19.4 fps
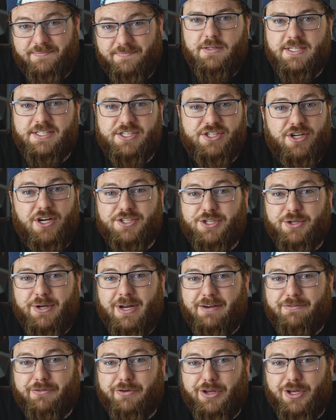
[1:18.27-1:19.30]
This is also
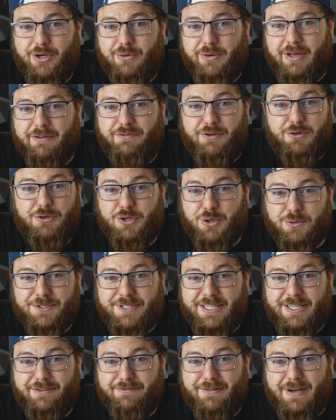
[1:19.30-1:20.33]
not for you if you don't
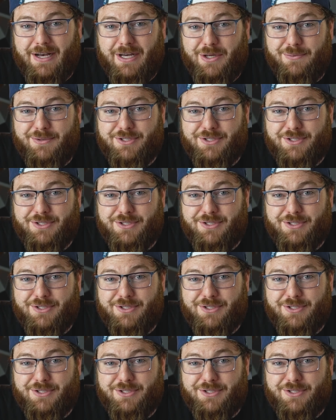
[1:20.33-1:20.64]
see the value